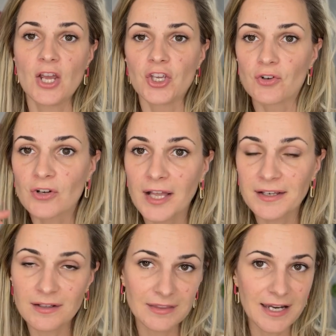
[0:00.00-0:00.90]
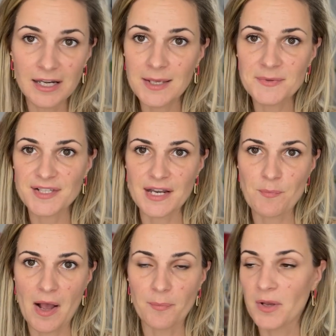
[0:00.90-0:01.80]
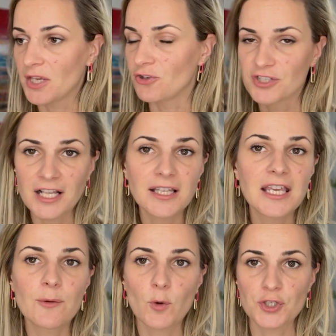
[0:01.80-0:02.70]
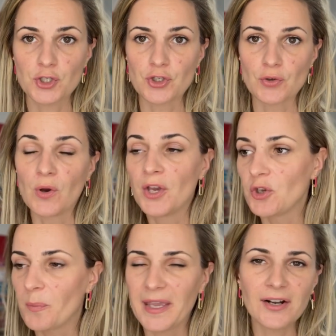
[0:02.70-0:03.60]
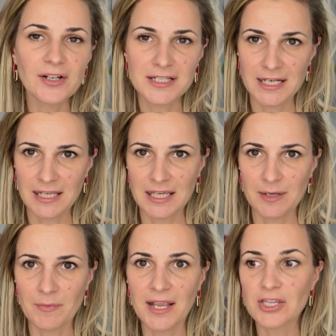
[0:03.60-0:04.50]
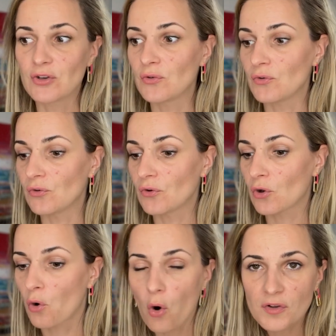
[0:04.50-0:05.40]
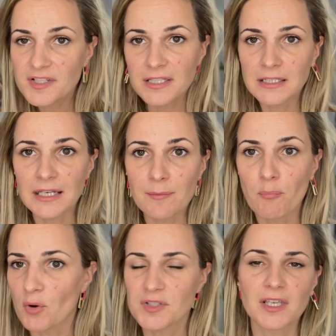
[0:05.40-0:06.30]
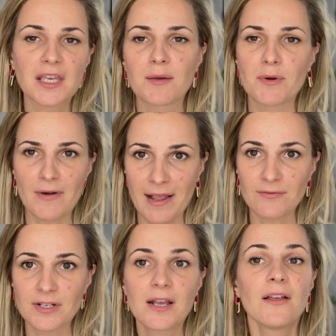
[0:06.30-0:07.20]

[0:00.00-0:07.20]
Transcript: You're not letting him step up. You're telling him what to do. You're parenting him and you constantly bossing him around.